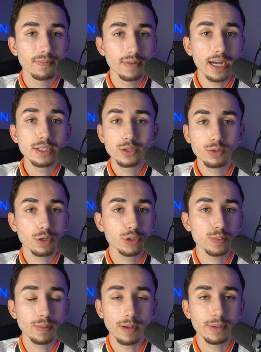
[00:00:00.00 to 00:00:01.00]
I do
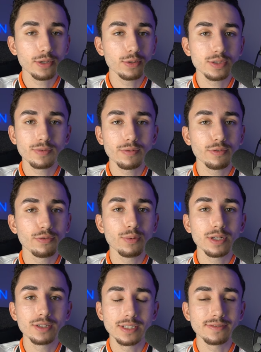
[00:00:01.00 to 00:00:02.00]
coach people. I've been coaching for over four
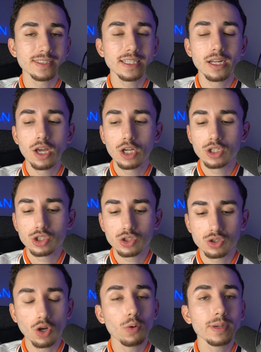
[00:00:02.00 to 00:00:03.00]
years. I've seen
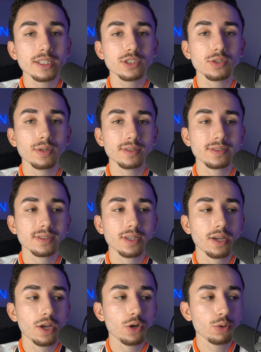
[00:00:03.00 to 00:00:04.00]
so many students
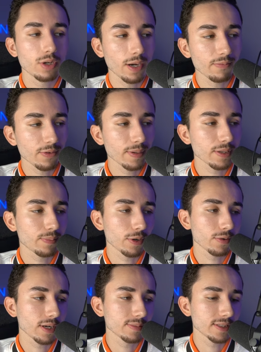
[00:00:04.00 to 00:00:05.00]
who come from other
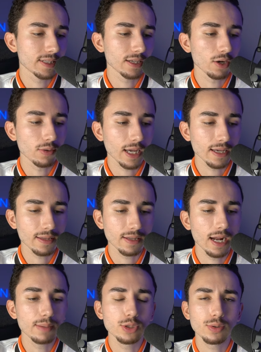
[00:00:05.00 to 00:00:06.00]
programs and think, okay, Ethan,
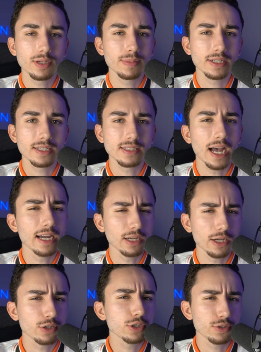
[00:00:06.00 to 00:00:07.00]
I'm joining because I,
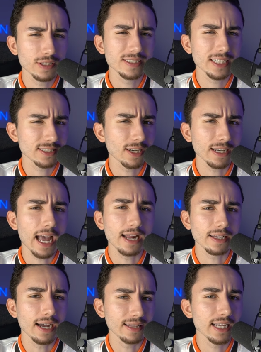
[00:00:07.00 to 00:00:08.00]
I heard you're the TikTok ad
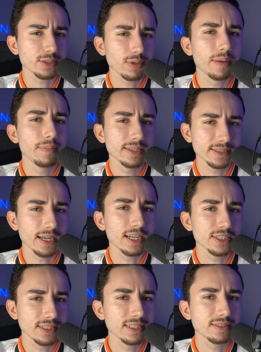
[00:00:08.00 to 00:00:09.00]
guy. That's what I'm missing. I
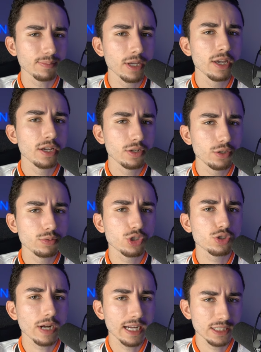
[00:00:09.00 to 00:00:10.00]
just need some new
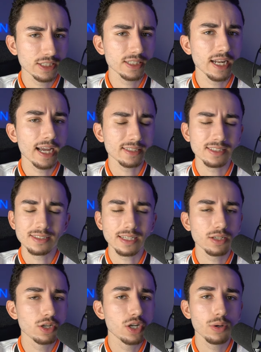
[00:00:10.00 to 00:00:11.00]
strategies and hacks. And it's
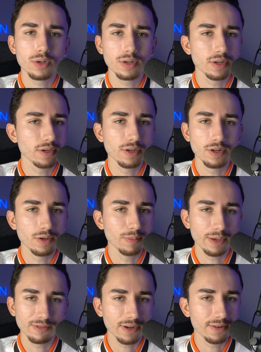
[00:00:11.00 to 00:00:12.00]
like, no, no, no, no, no, no,
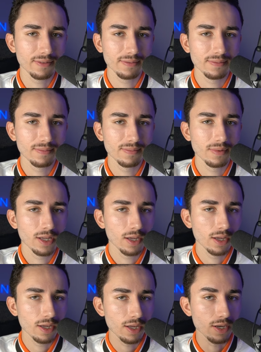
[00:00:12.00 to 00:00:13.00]
my friend.
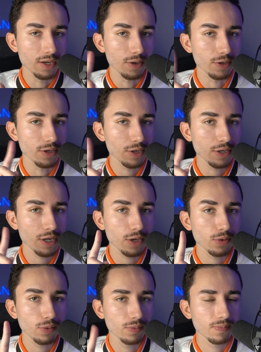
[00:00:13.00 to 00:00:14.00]
No, no, no, no,
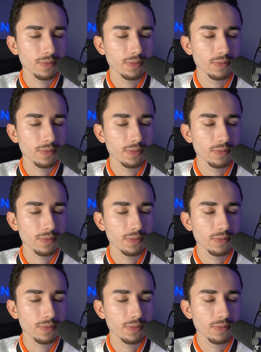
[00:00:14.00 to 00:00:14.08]
no.